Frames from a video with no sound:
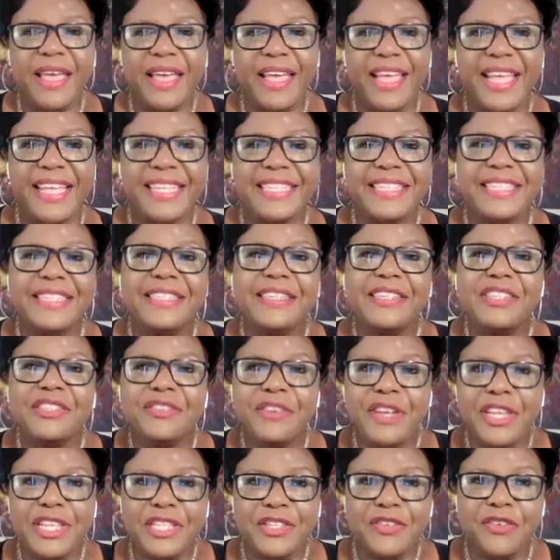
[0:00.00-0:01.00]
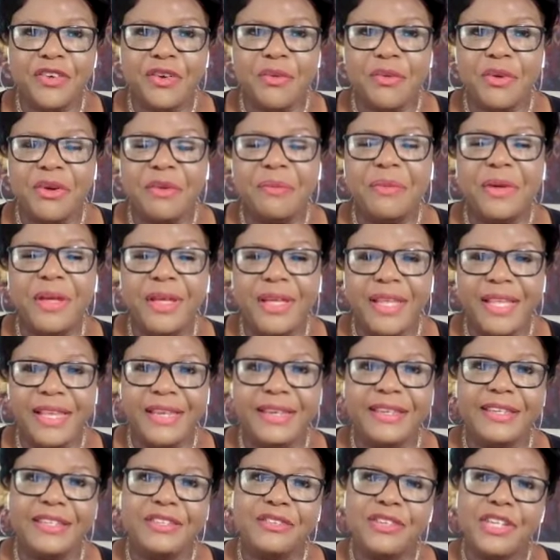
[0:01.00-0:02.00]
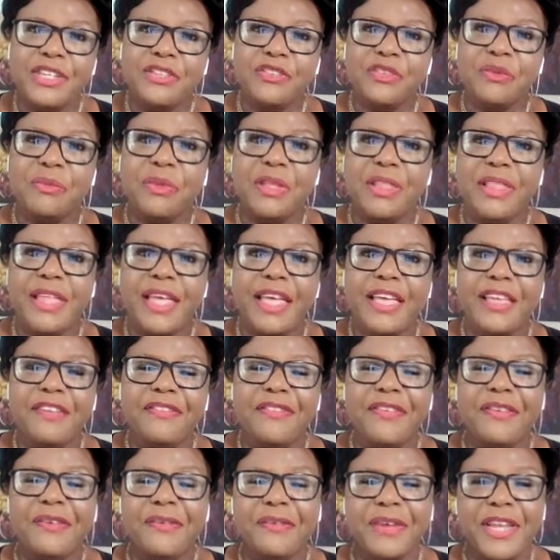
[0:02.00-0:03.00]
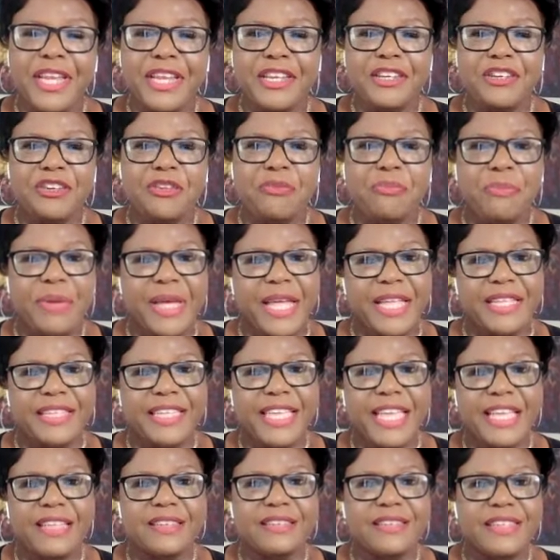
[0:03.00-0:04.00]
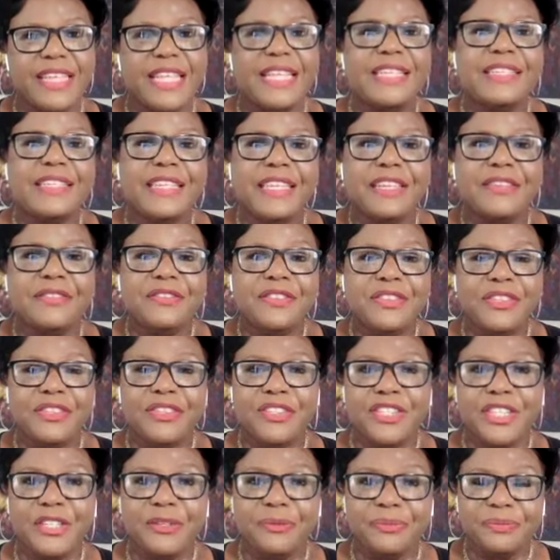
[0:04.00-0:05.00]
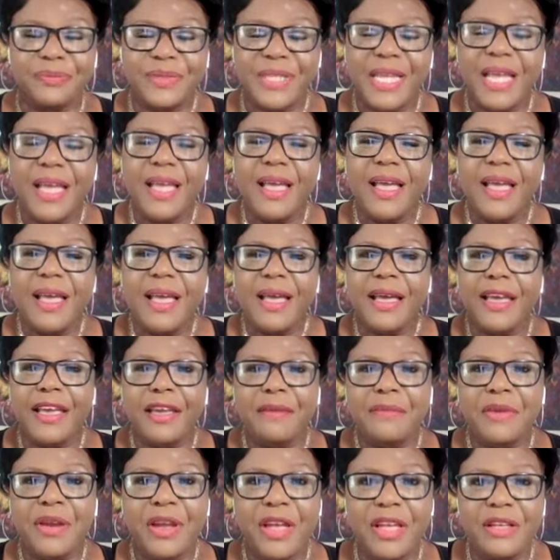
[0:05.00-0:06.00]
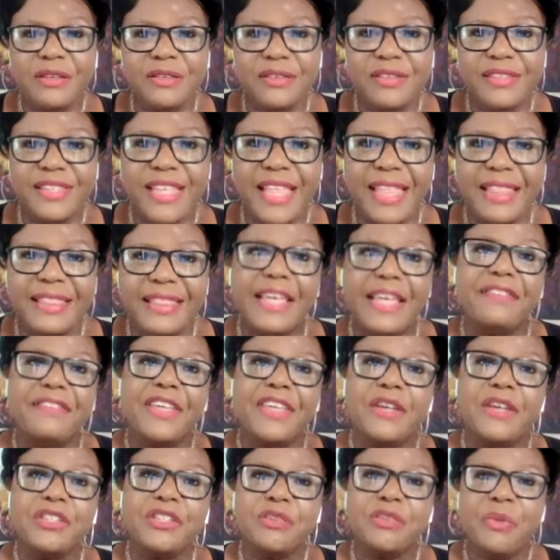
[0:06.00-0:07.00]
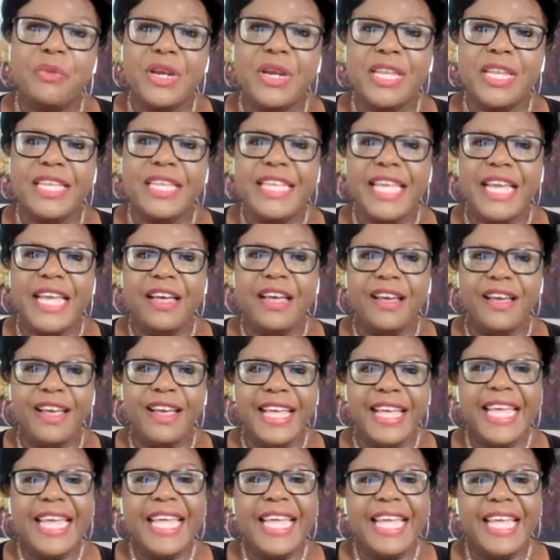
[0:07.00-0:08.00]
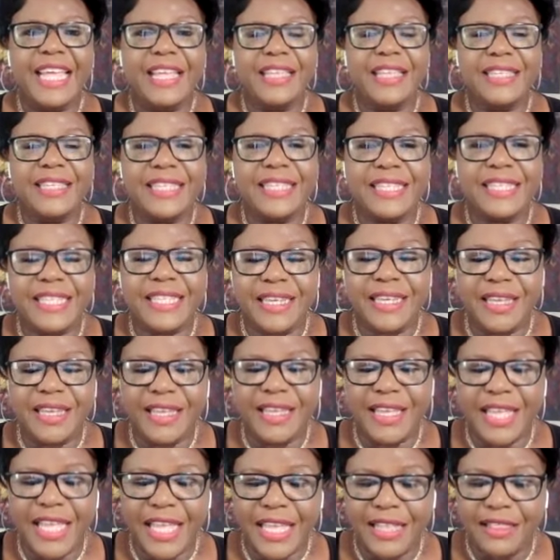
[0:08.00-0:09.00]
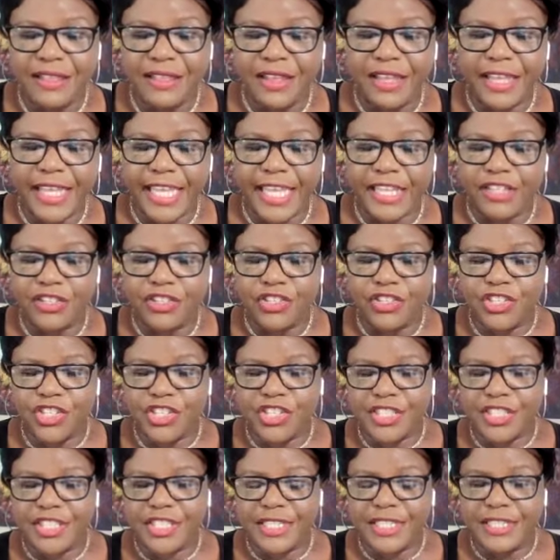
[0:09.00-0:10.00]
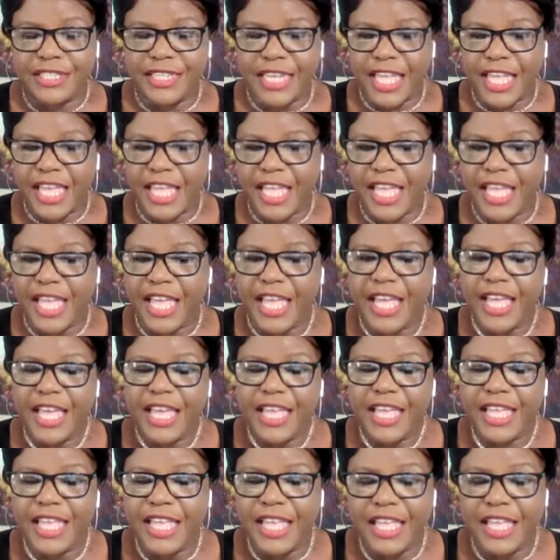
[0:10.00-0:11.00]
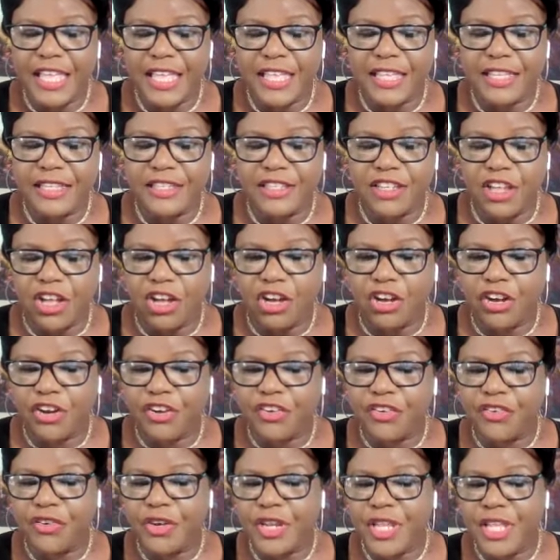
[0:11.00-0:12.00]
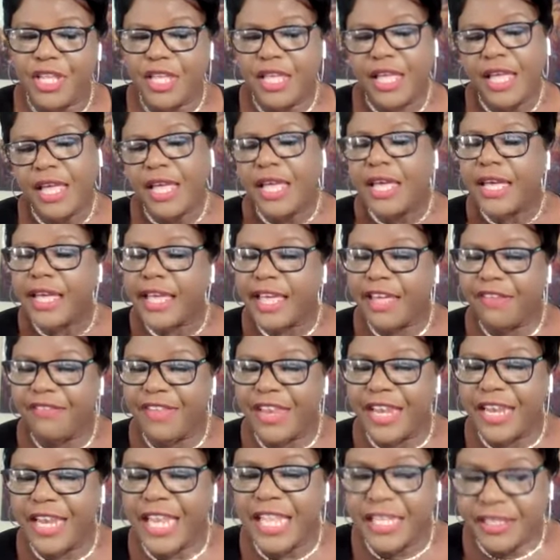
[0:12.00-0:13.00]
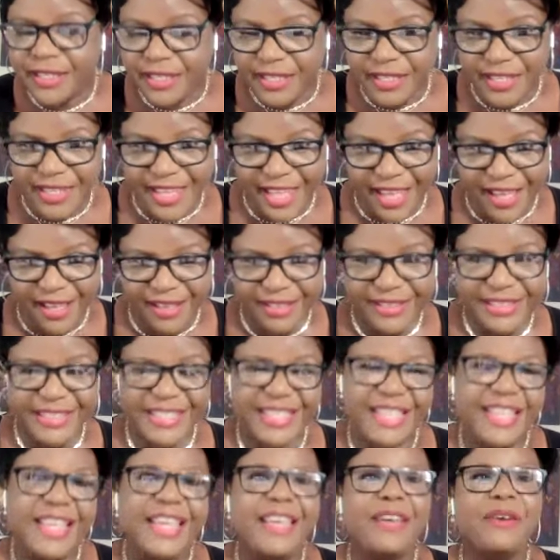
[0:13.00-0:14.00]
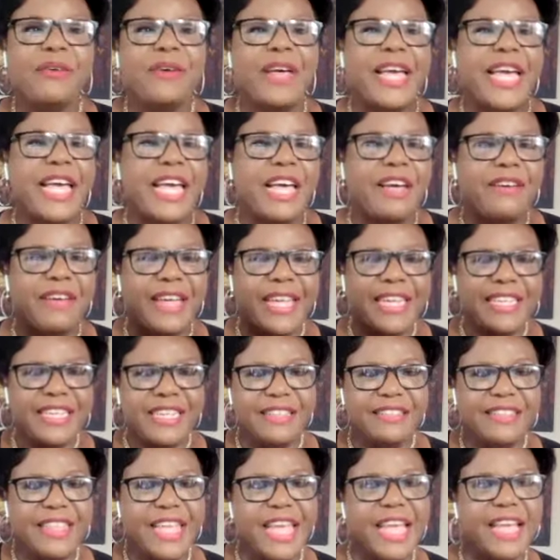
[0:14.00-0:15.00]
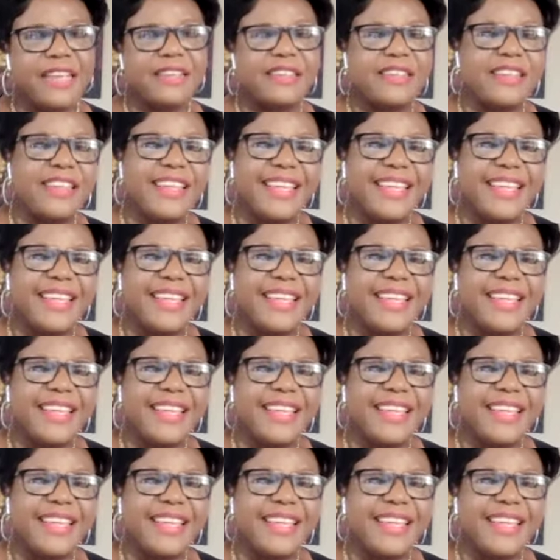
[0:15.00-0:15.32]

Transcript: back to the Transform Your Mind, Transform Your Life radio podcast and television show. I'm your host, Life Coach Myrna Young, and sitting in the guest chair today is Audrey Cavenecia. Oh, wow, I did that.